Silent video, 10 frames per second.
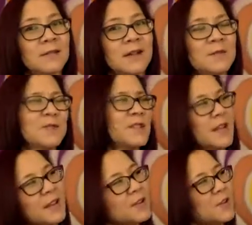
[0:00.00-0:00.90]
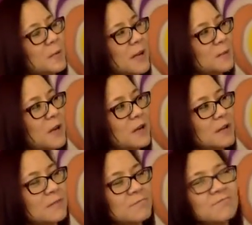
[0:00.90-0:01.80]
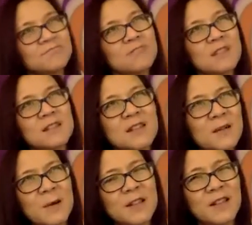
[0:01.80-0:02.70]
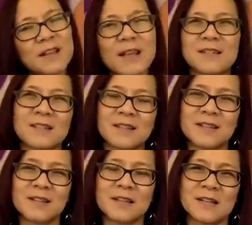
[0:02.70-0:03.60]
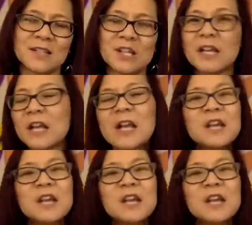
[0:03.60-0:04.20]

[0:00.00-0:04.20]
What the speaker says: I wouldn't say in her back pocket. It's not quite like that because that sounds kind of shady.